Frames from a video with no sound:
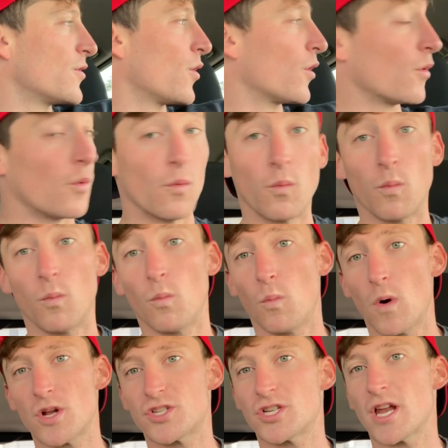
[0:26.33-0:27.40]
Or
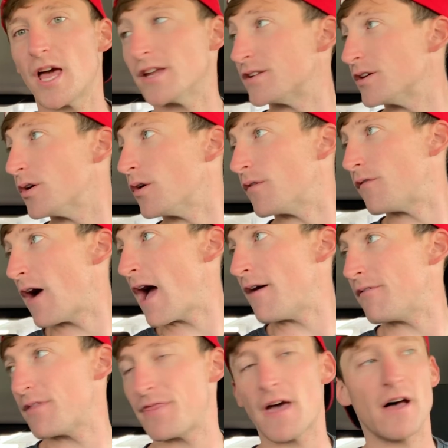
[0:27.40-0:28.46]
what should I do if I
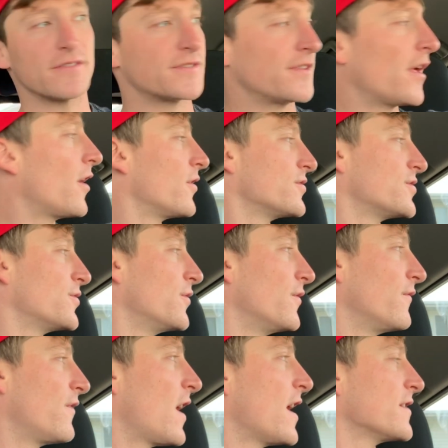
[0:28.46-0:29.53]
have $1,000 to
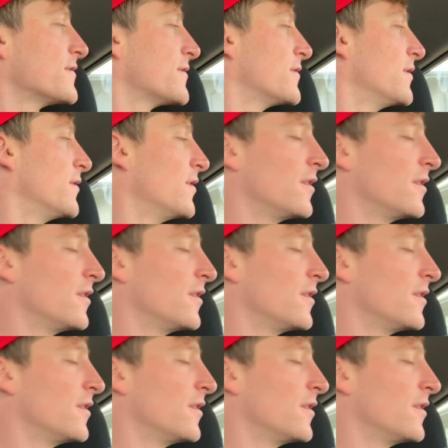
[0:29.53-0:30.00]
invest?